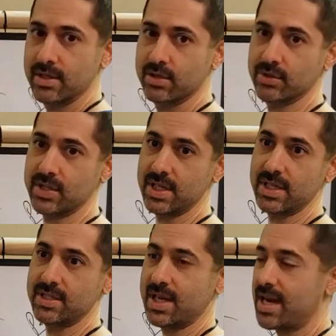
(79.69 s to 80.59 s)
You'll see
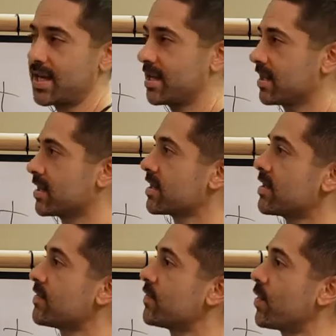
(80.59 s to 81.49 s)
these kind of
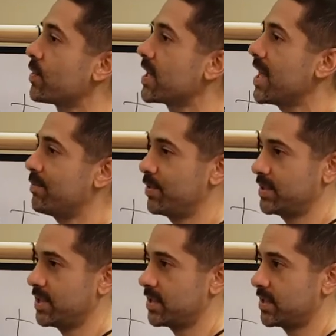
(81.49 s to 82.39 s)
forward head
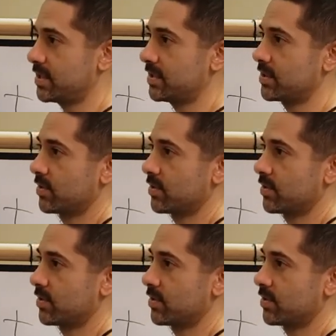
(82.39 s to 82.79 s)
positions,